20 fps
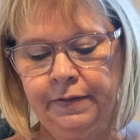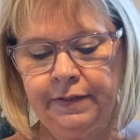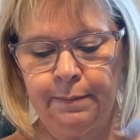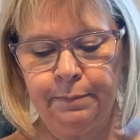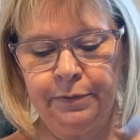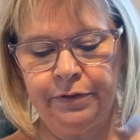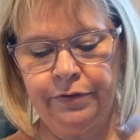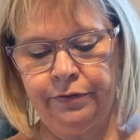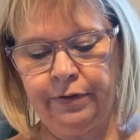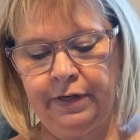
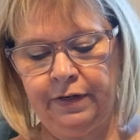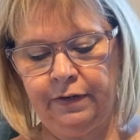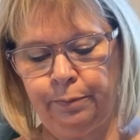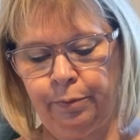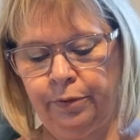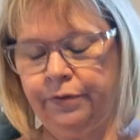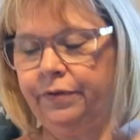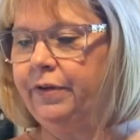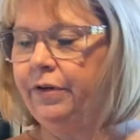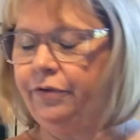demonstrates
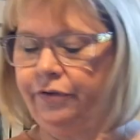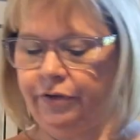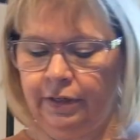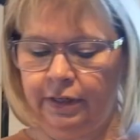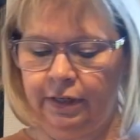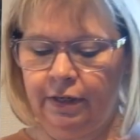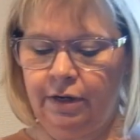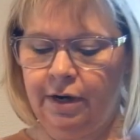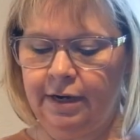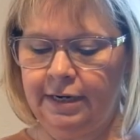precision
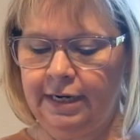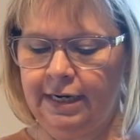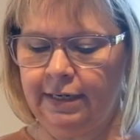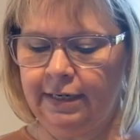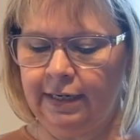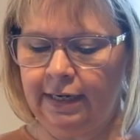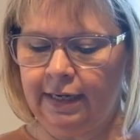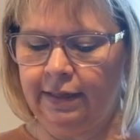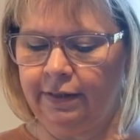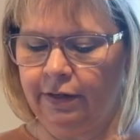in
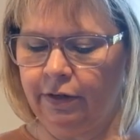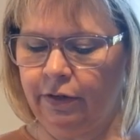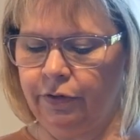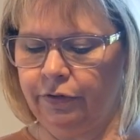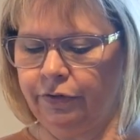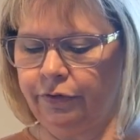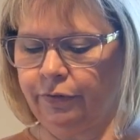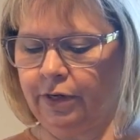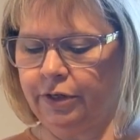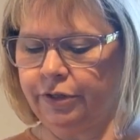cutting and the
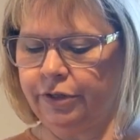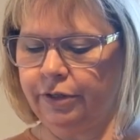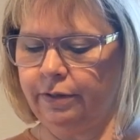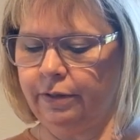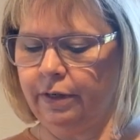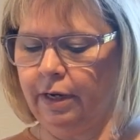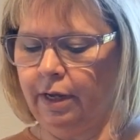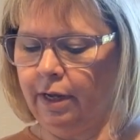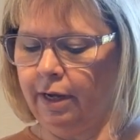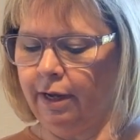
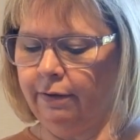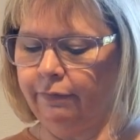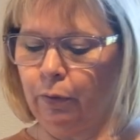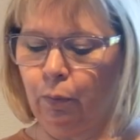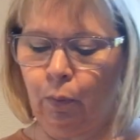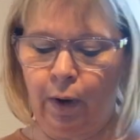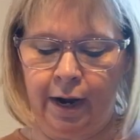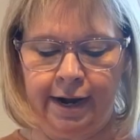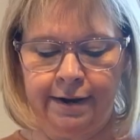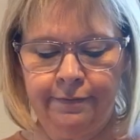construction of a
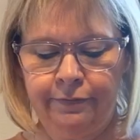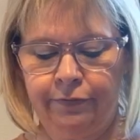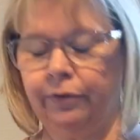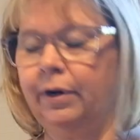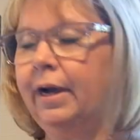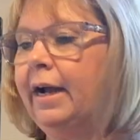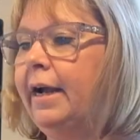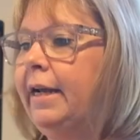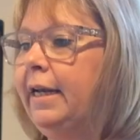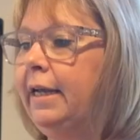wide
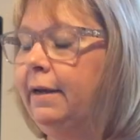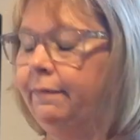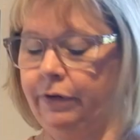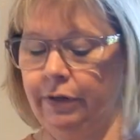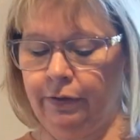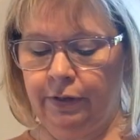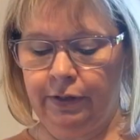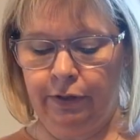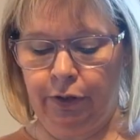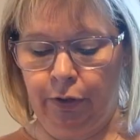variety of
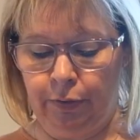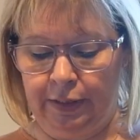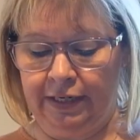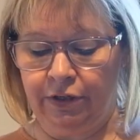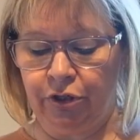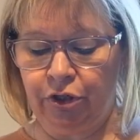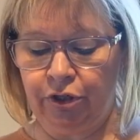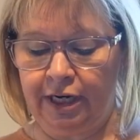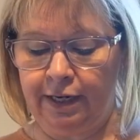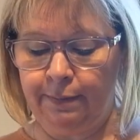unique
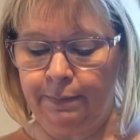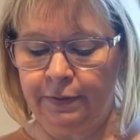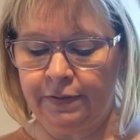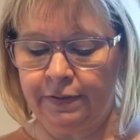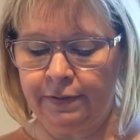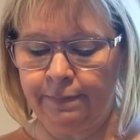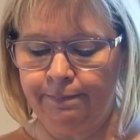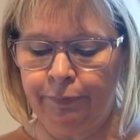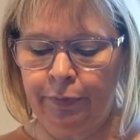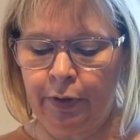
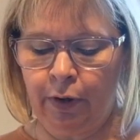shapes,